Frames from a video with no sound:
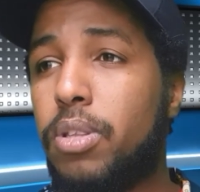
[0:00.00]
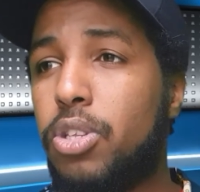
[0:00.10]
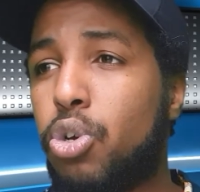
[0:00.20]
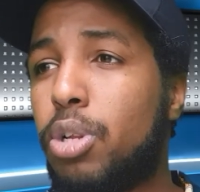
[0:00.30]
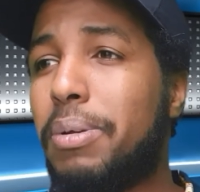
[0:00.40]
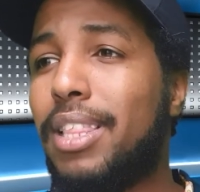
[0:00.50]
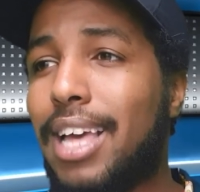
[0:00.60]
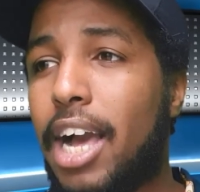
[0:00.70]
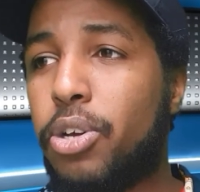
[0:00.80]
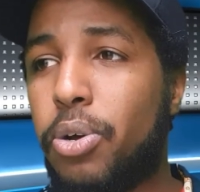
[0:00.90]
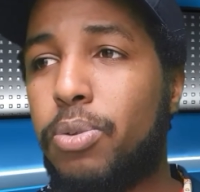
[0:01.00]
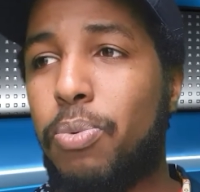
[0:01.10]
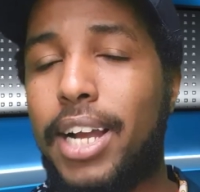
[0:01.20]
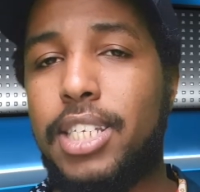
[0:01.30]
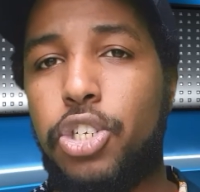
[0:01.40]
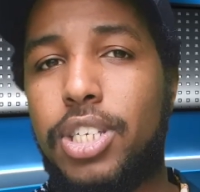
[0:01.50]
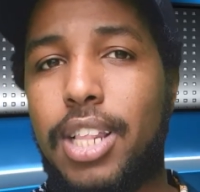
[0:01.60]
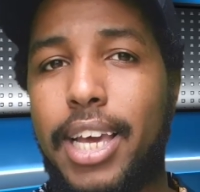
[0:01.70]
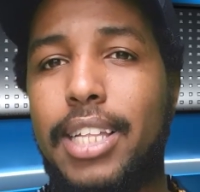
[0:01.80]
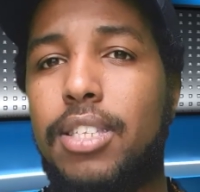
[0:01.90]
you could be that good where it's just
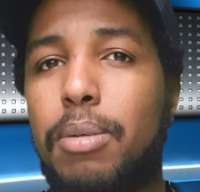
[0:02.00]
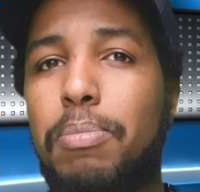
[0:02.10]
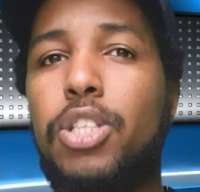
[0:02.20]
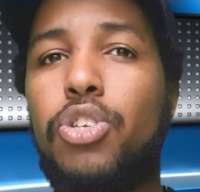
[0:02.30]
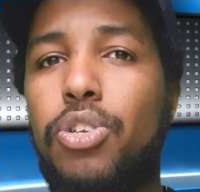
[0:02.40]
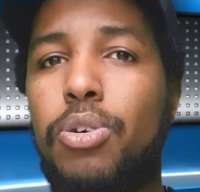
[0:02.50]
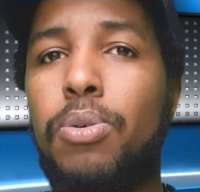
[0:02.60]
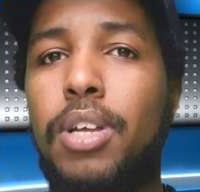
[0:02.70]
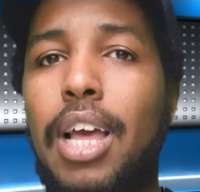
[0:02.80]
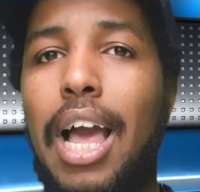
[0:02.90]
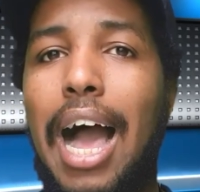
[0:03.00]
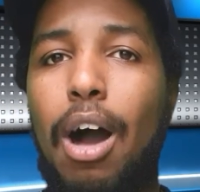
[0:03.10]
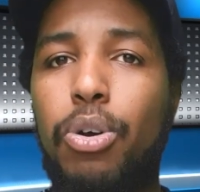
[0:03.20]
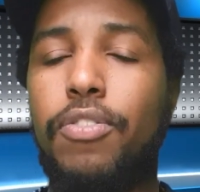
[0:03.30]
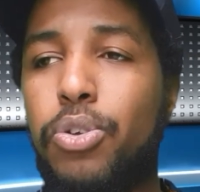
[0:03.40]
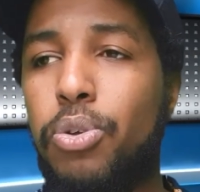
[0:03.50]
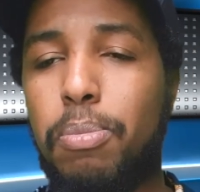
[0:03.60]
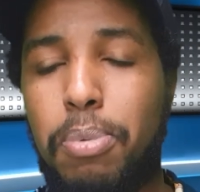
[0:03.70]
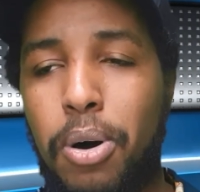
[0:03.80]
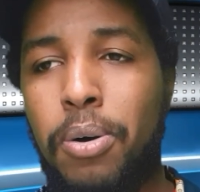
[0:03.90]
like a to me to you. I'll give you the
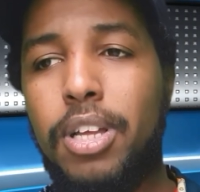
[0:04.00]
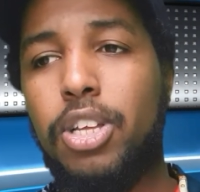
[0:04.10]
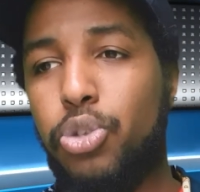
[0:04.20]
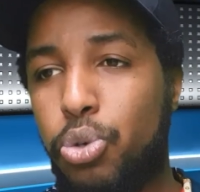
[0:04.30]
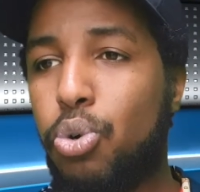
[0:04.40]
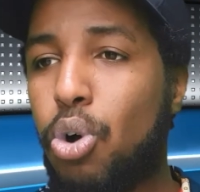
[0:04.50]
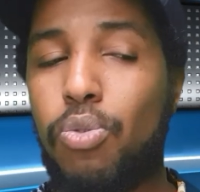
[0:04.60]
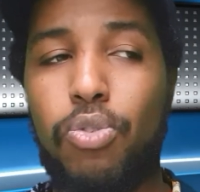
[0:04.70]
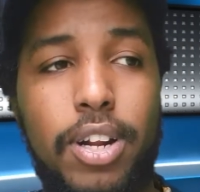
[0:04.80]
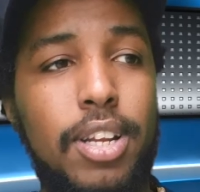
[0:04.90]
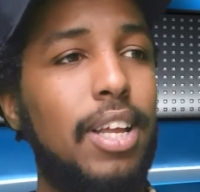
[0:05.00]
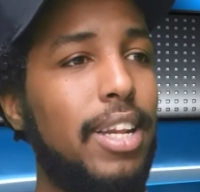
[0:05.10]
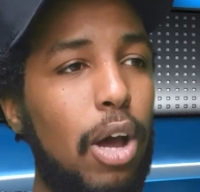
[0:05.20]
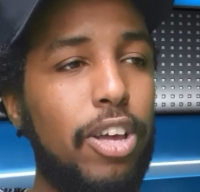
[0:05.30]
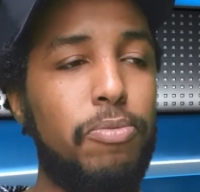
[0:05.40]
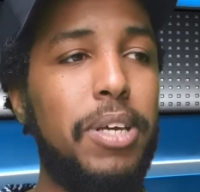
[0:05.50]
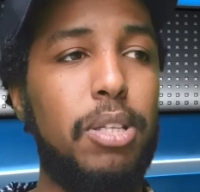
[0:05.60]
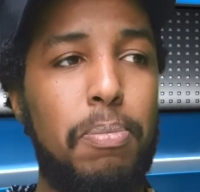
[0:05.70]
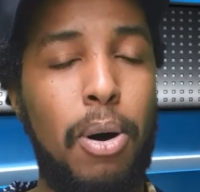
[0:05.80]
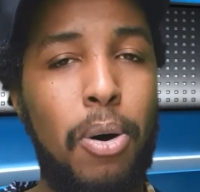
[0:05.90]
ball, you go run, now give me the
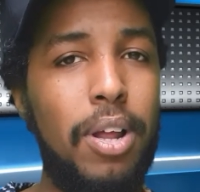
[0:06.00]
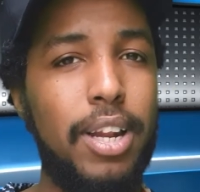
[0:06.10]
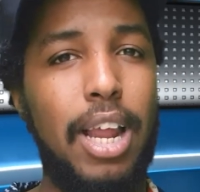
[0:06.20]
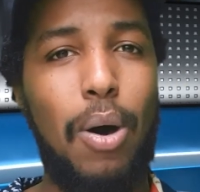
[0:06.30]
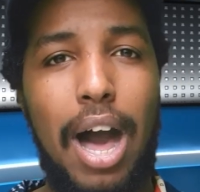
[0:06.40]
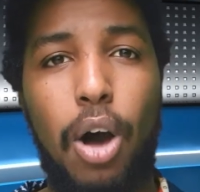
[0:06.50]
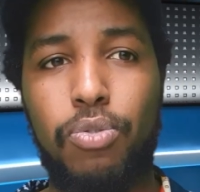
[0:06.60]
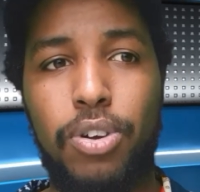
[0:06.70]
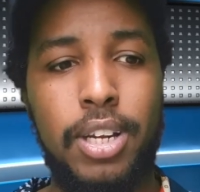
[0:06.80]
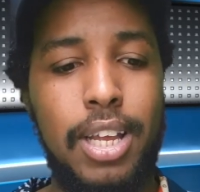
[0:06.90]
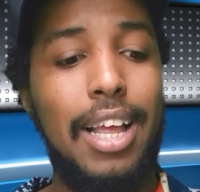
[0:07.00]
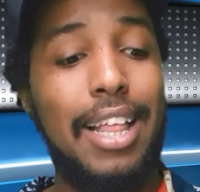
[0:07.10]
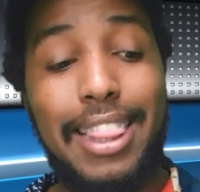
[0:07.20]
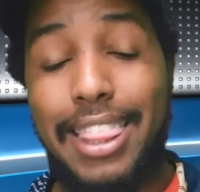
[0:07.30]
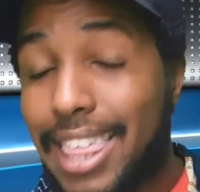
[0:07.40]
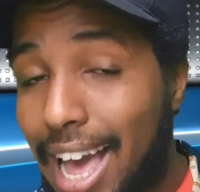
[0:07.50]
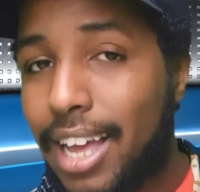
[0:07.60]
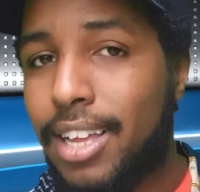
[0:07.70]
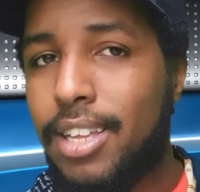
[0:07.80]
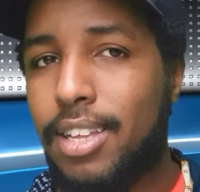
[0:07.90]
ball, now I'll run. That
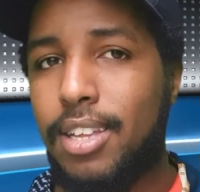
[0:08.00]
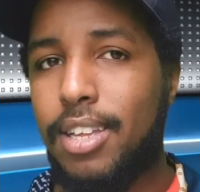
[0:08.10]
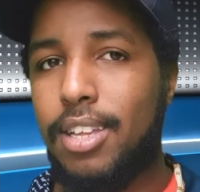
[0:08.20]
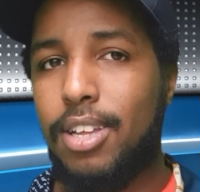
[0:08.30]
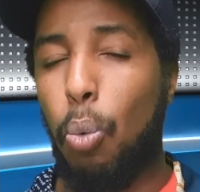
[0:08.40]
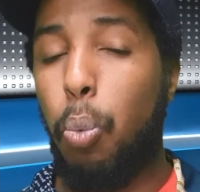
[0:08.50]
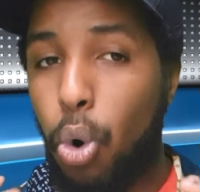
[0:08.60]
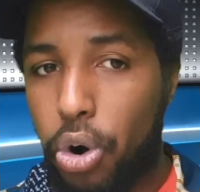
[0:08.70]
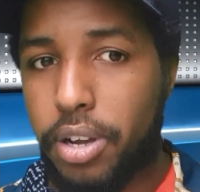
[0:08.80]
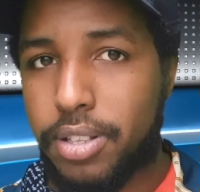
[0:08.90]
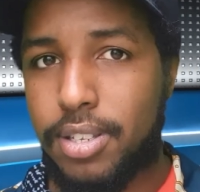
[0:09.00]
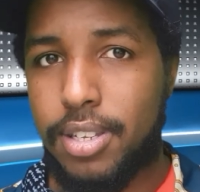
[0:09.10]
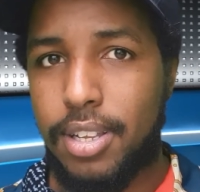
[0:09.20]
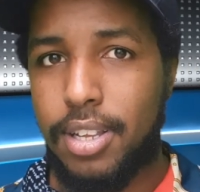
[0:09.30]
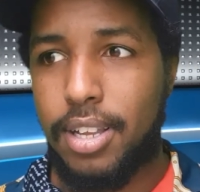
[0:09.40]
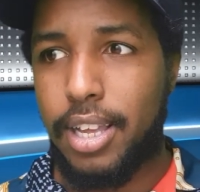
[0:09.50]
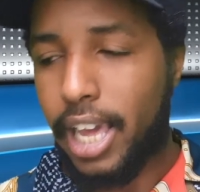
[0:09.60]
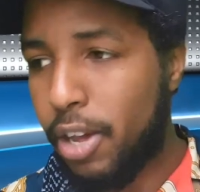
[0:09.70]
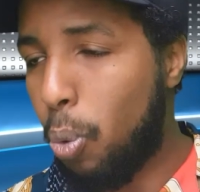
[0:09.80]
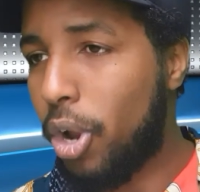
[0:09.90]
worked.
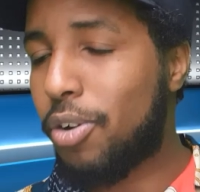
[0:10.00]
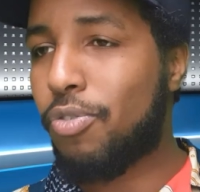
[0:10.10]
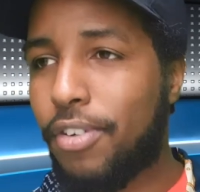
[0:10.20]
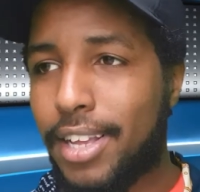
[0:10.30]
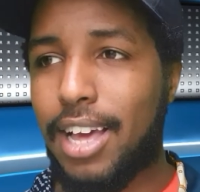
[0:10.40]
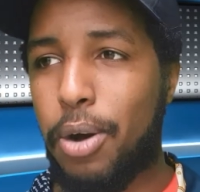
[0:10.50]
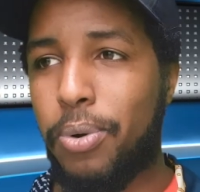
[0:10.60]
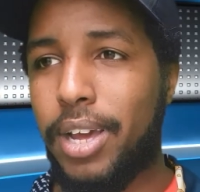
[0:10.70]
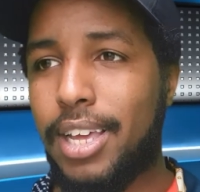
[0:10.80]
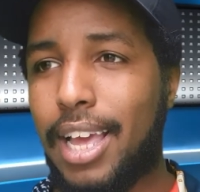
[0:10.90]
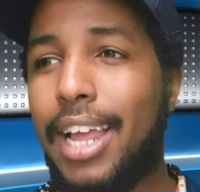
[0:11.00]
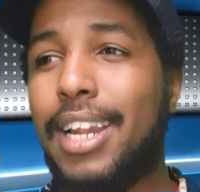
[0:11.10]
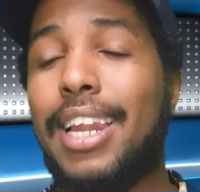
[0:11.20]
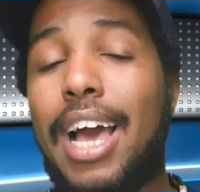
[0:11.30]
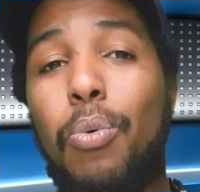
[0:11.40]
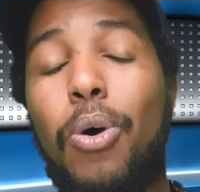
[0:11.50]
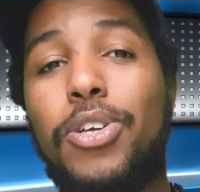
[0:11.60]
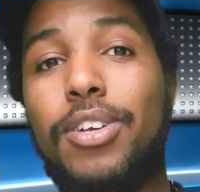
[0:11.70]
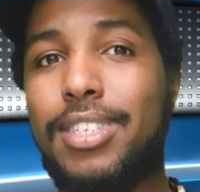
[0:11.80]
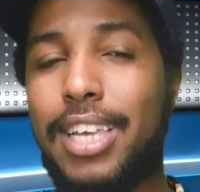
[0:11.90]
He won a ring that way. And now what
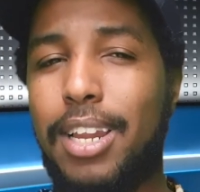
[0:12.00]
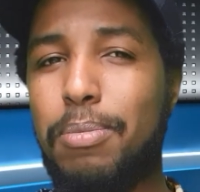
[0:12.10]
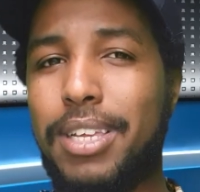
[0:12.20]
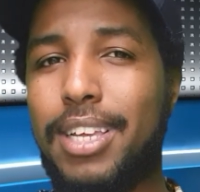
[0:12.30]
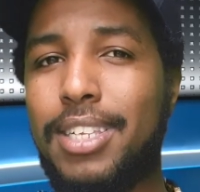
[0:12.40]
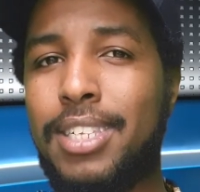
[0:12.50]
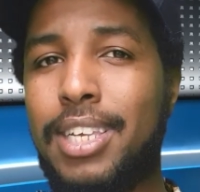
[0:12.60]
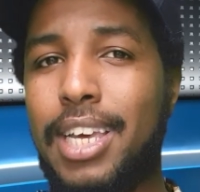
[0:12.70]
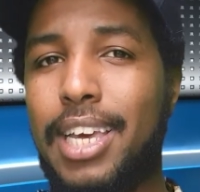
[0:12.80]
you're telling me is